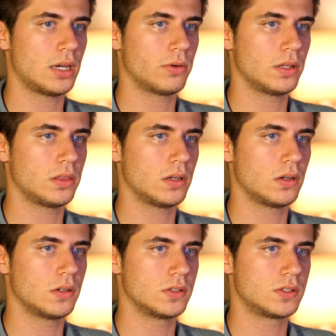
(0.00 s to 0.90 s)
right
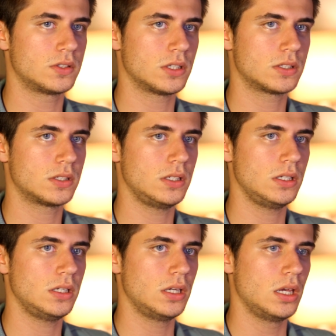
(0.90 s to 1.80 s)
there is
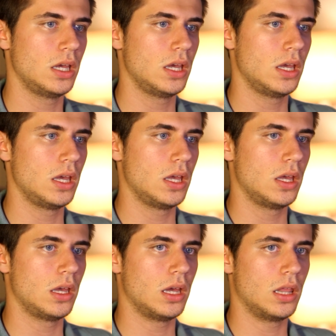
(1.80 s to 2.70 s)
60,
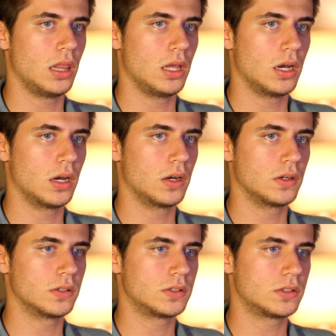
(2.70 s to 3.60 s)
and
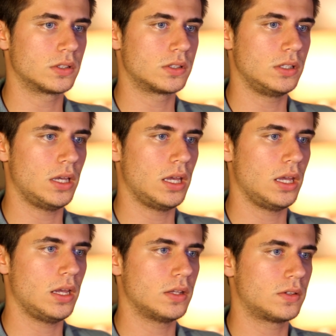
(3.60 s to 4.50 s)
there's
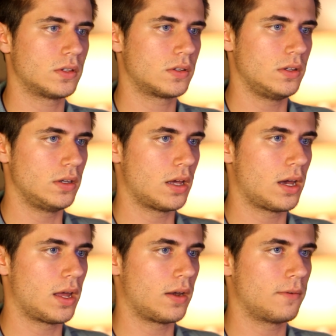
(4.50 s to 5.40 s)
68 and
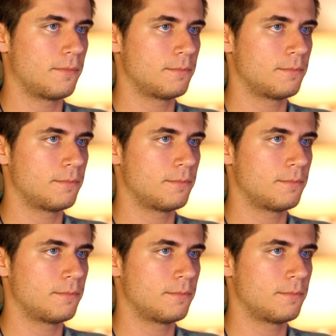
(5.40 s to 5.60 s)
69.